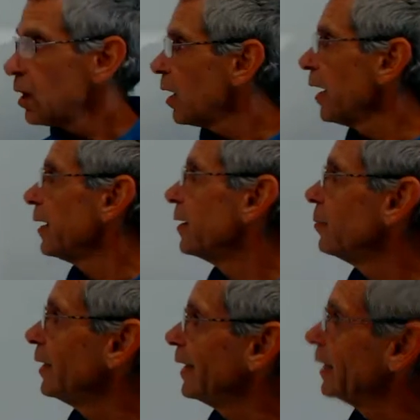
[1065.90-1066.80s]
All right,
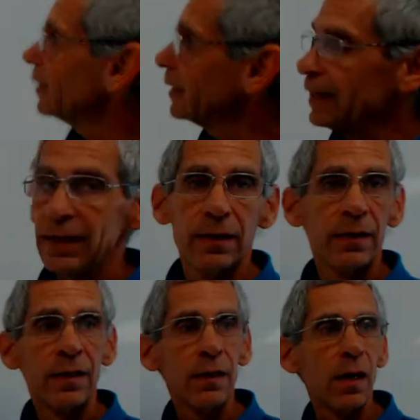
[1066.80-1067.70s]
immediately,
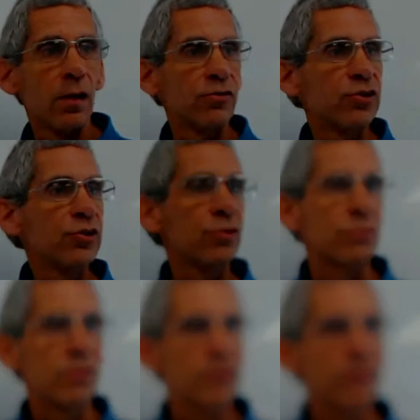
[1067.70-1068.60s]
oh
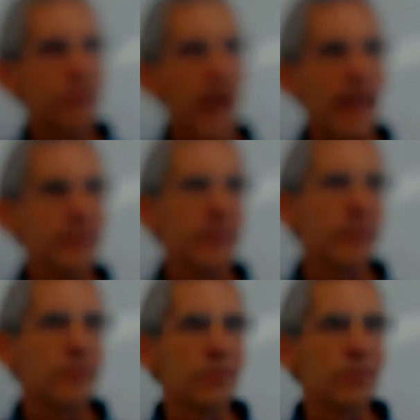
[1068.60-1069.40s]
shoot, there's a fraction in this